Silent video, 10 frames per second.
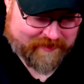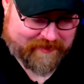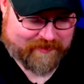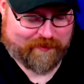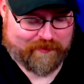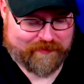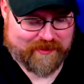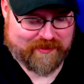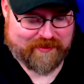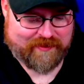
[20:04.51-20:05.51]
So
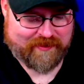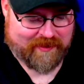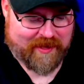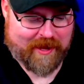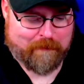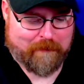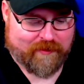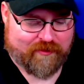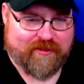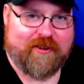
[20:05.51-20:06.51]
this is a
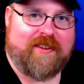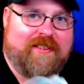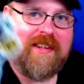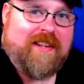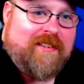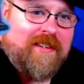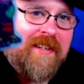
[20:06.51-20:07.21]
monster that says